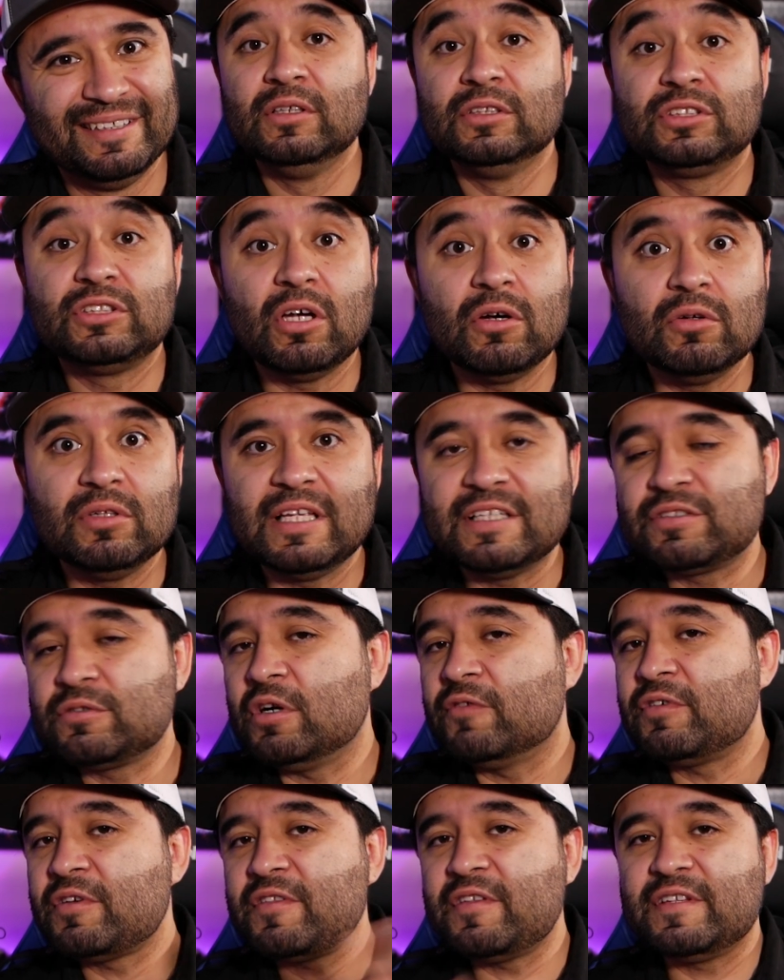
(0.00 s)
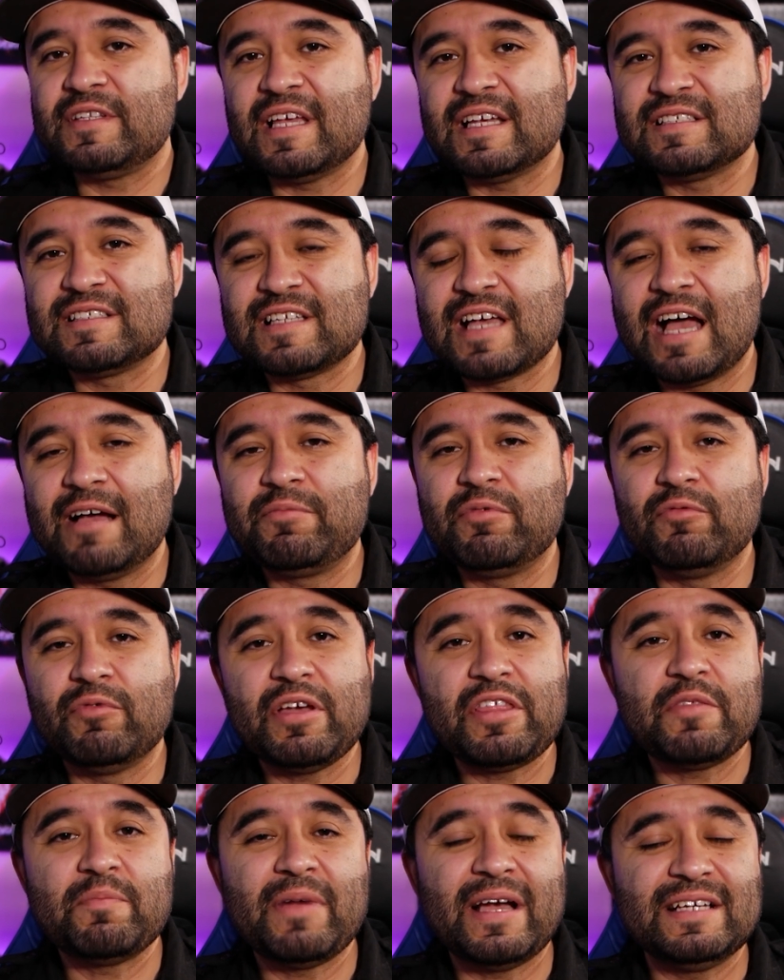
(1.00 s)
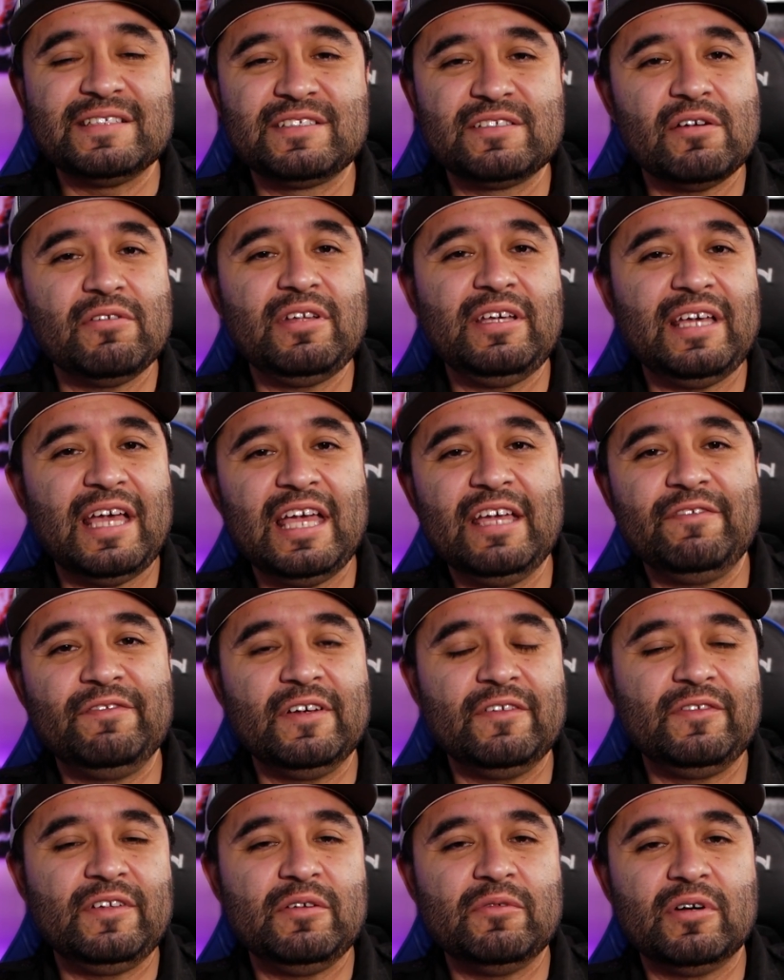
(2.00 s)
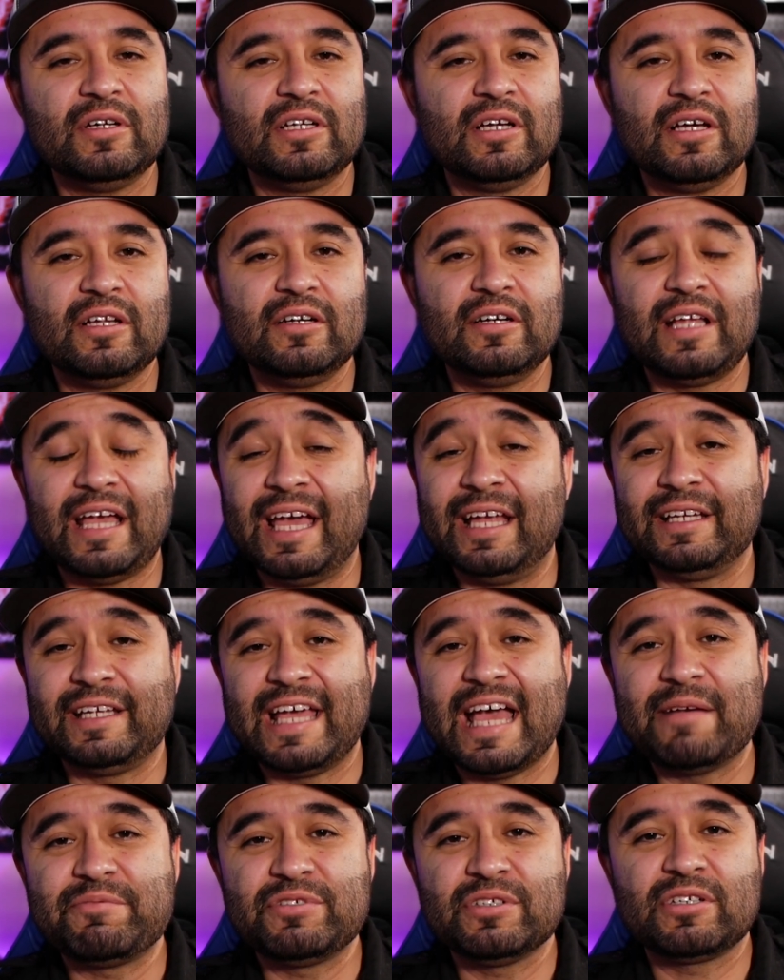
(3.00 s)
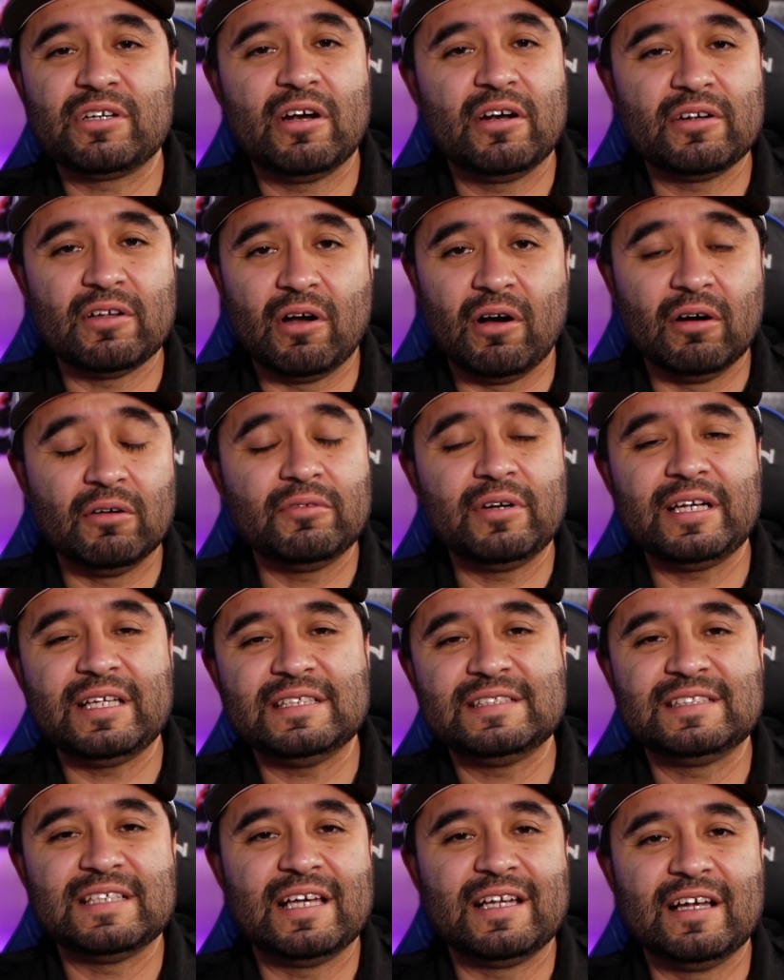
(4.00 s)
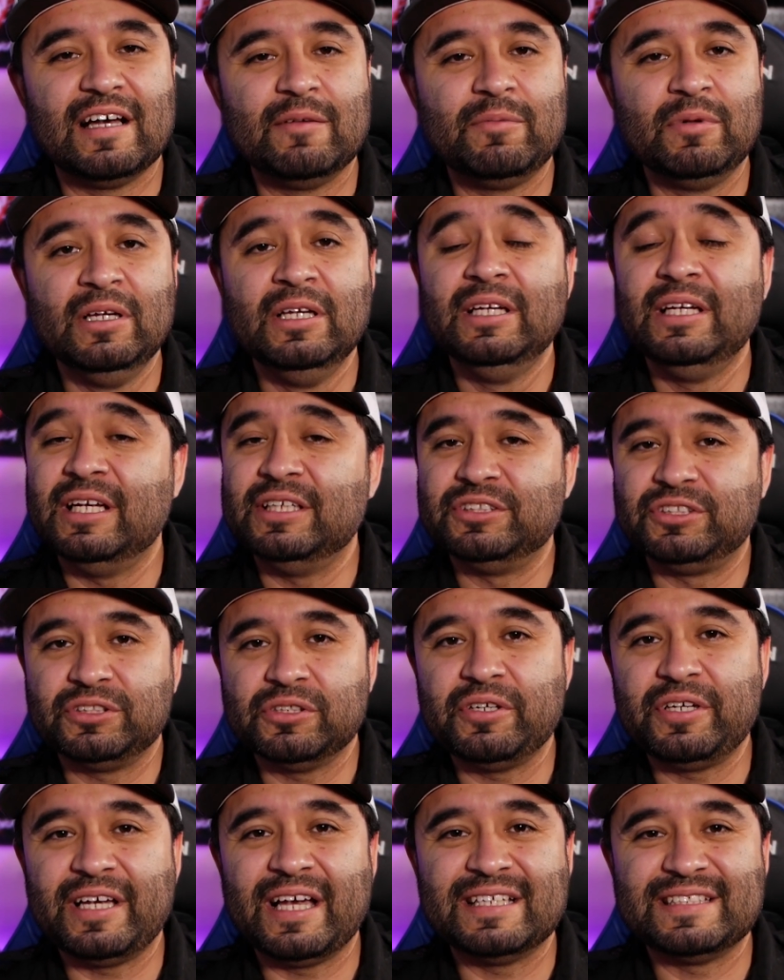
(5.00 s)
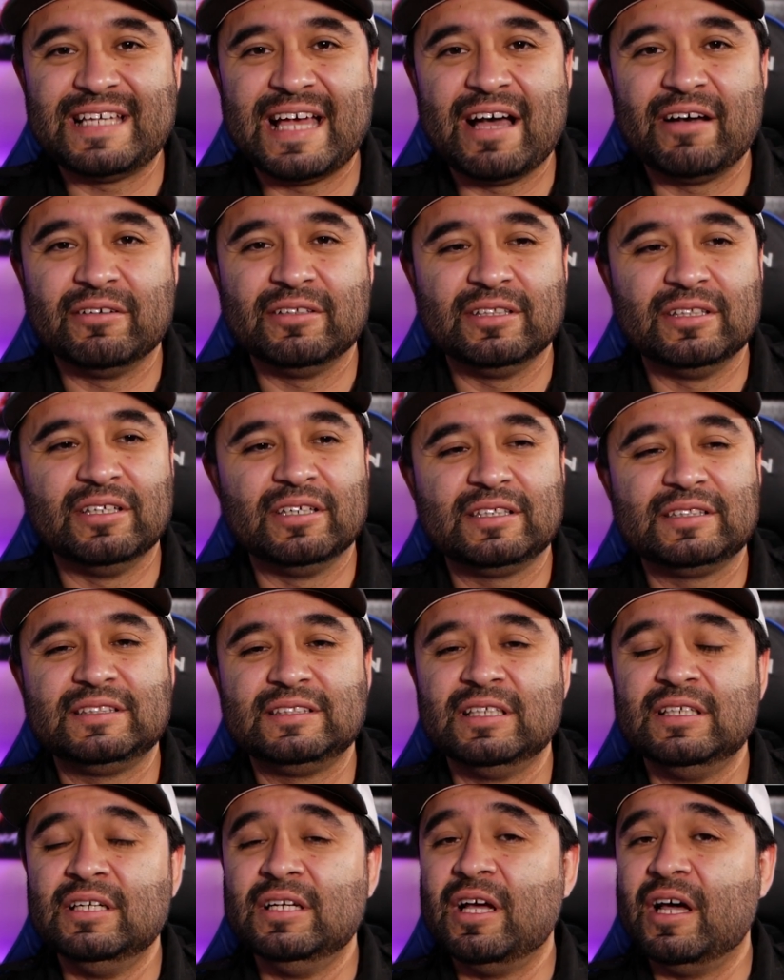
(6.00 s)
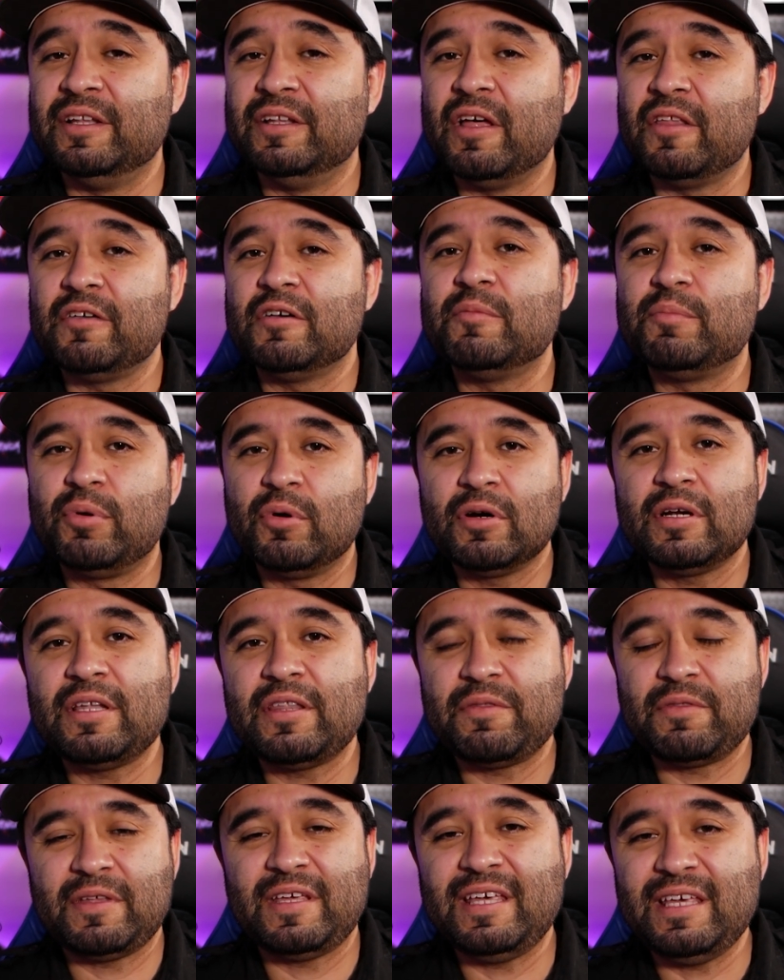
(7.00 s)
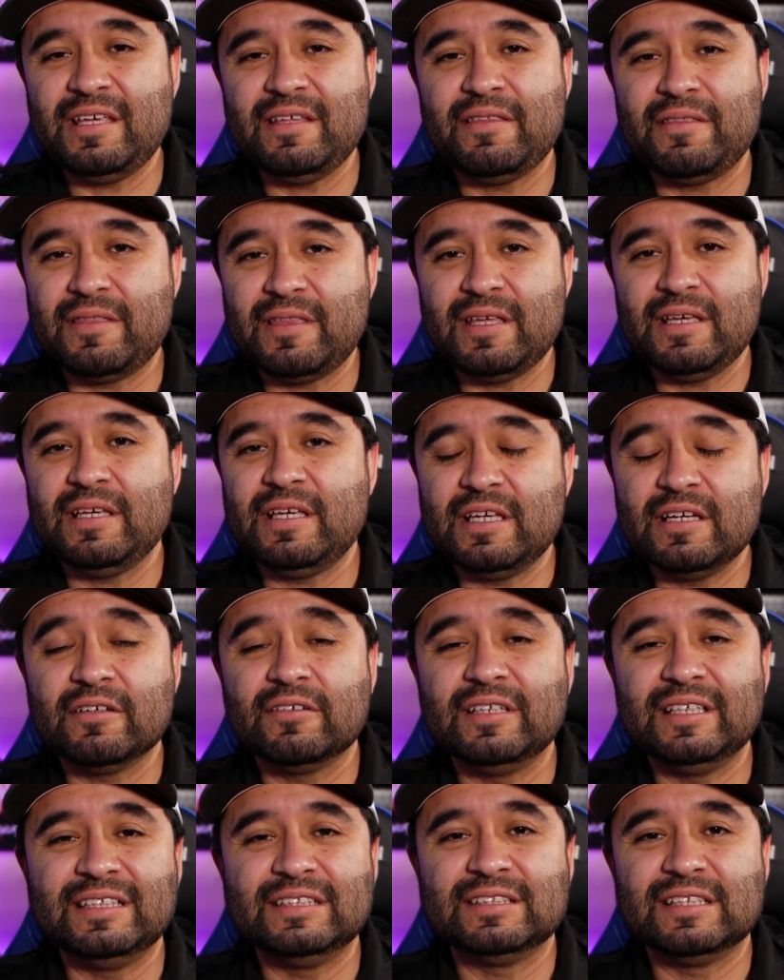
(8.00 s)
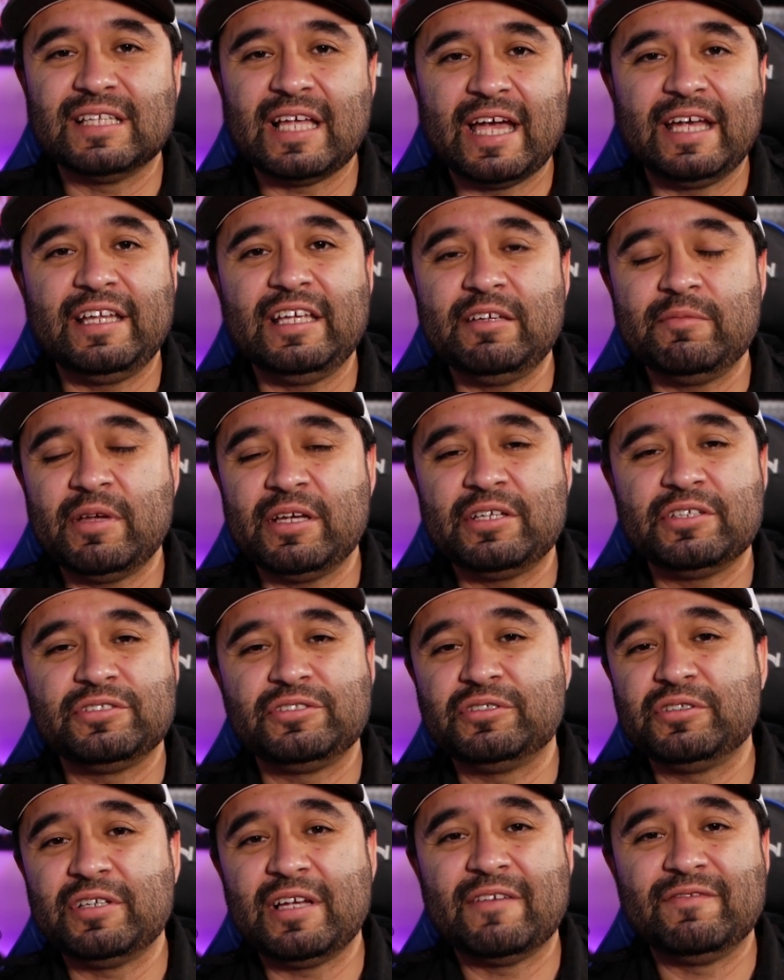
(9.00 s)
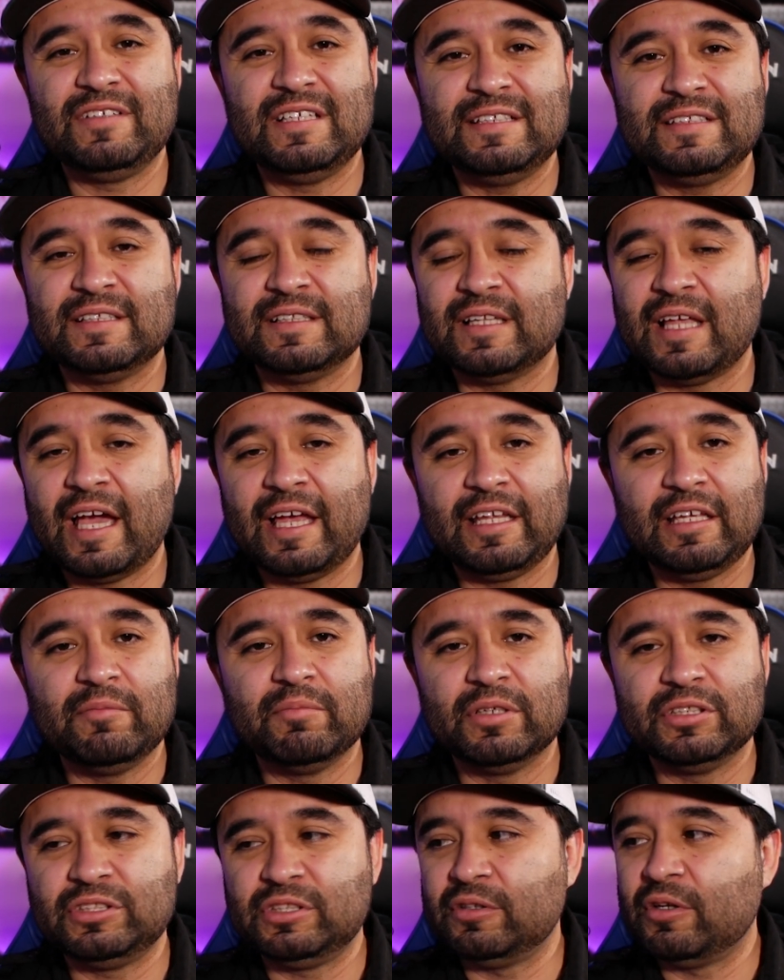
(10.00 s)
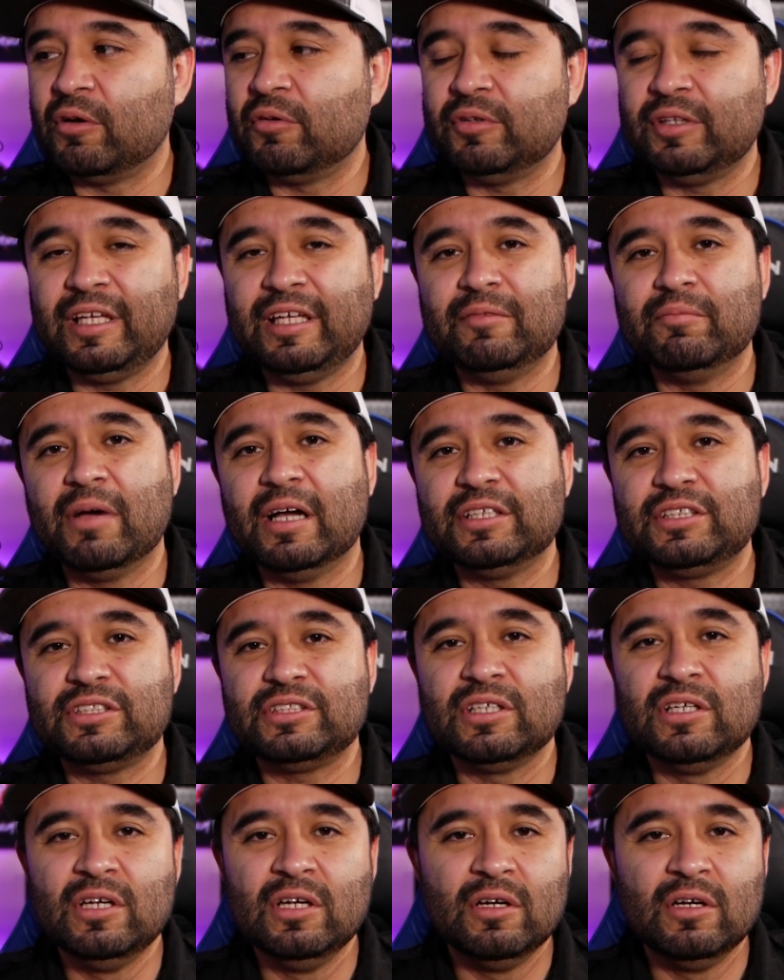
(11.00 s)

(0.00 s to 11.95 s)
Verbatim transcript: So let's go over to the desktop with my Sony A fifty-one hundred and capture card already set up and show you guys how it looks. Another important key thing here is lighting, making sure you have decent lighting, but you don't need much.